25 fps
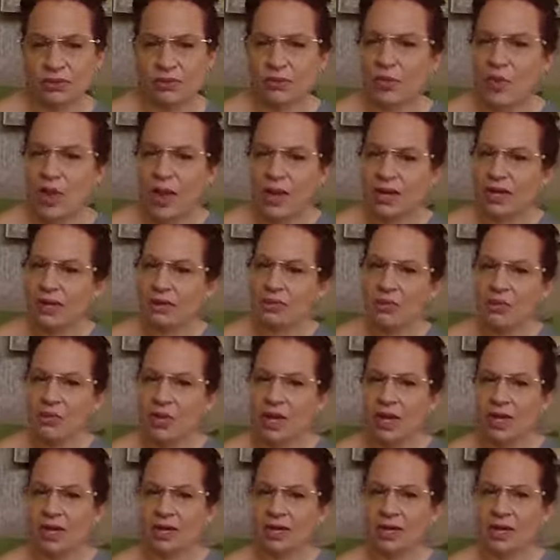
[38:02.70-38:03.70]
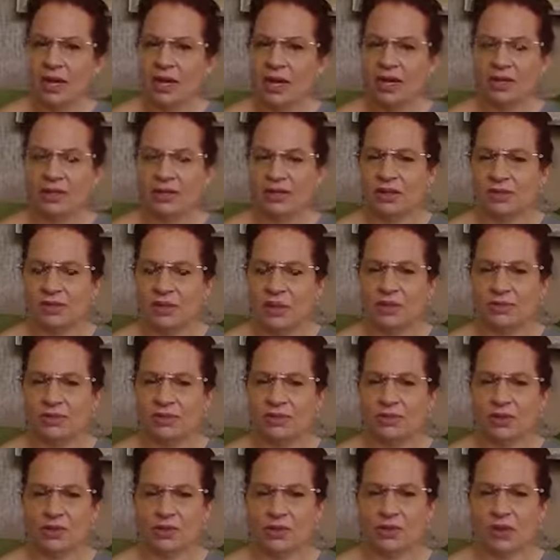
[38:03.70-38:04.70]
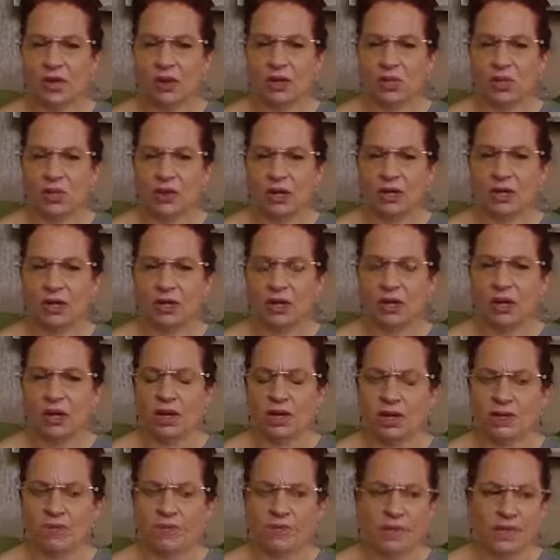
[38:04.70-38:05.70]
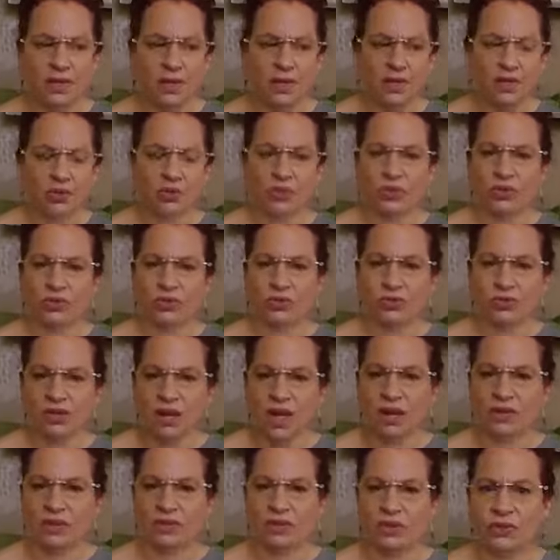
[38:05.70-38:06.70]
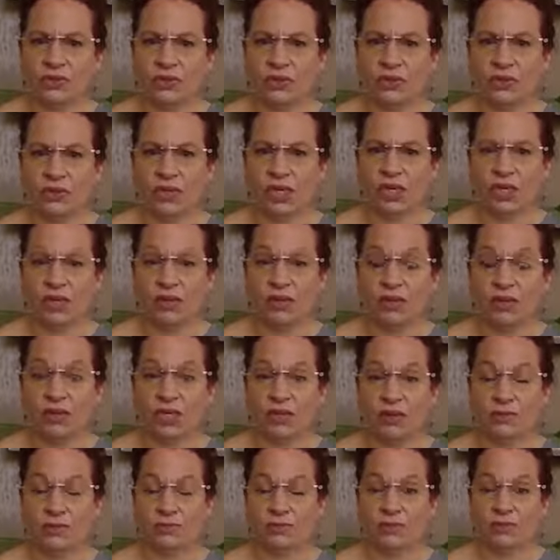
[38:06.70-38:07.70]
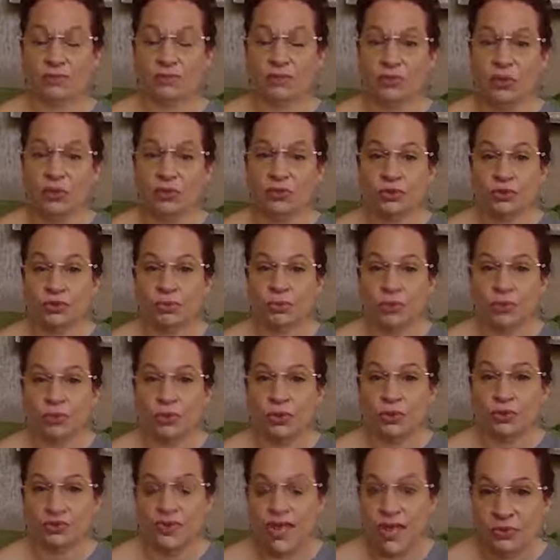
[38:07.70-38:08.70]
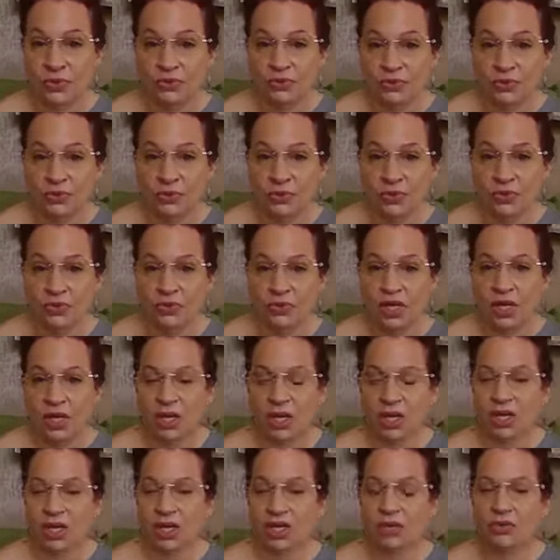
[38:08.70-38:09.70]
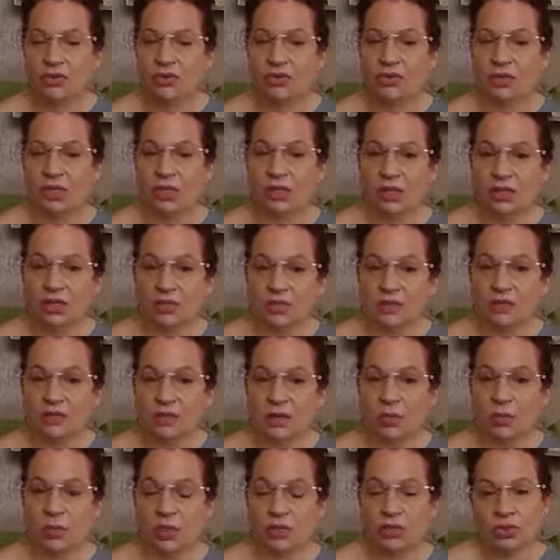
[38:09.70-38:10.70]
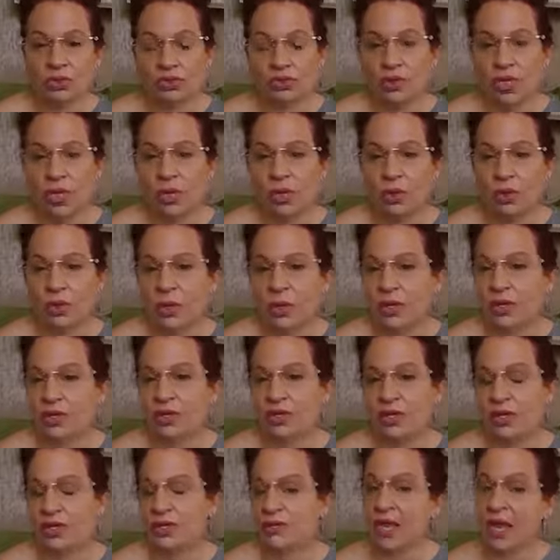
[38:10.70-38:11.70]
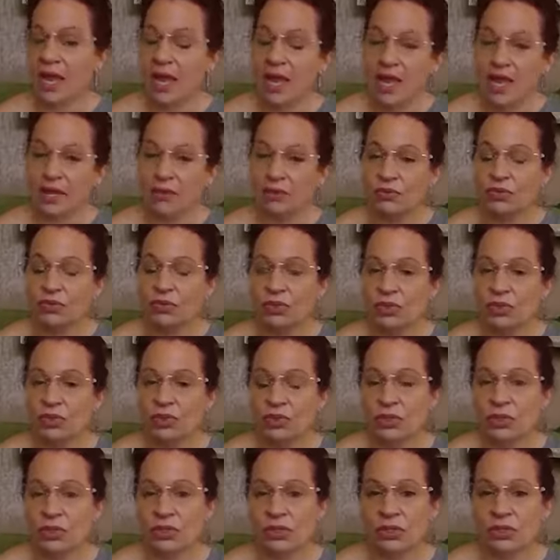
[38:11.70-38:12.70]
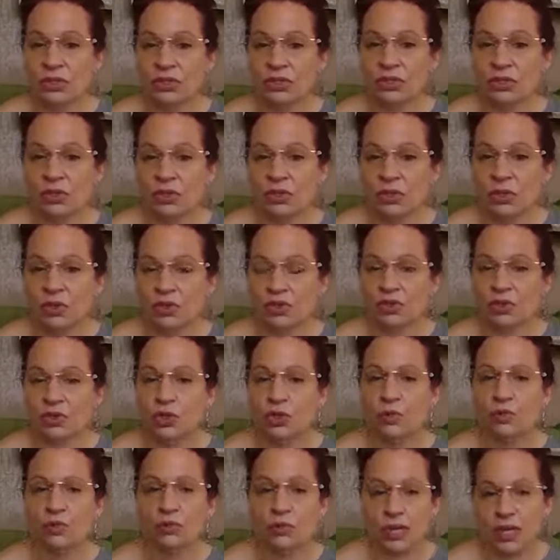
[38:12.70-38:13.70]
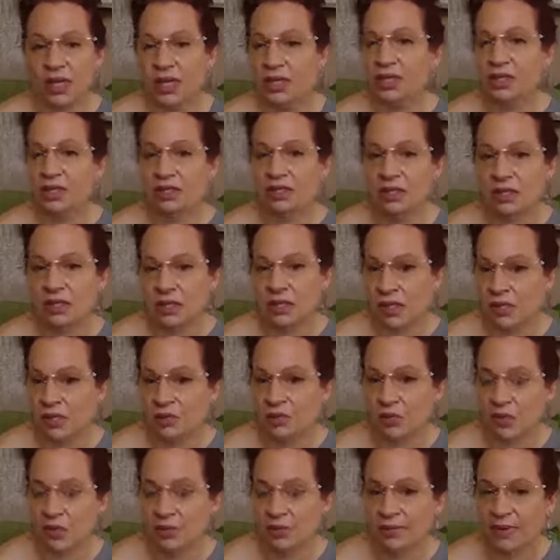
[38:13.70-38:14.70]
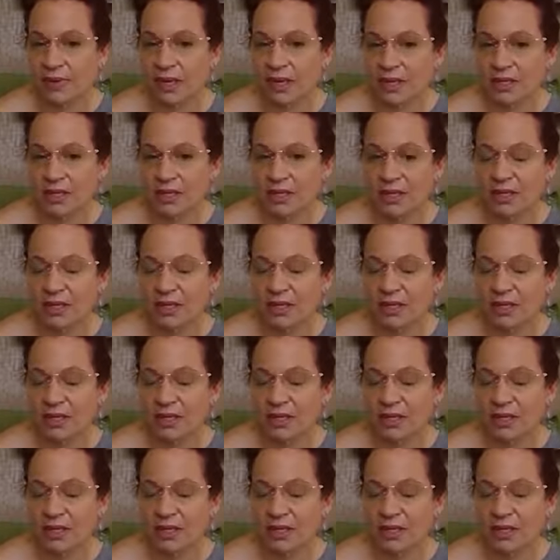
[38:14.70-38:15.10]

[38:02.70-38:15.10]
Why? Why not? The Bible says that we um, we're safe underneath the multiple counselors. You know, send it to someone. Don't tell them what you think. Say, hey, would you look in this too? Would you pray into this with me?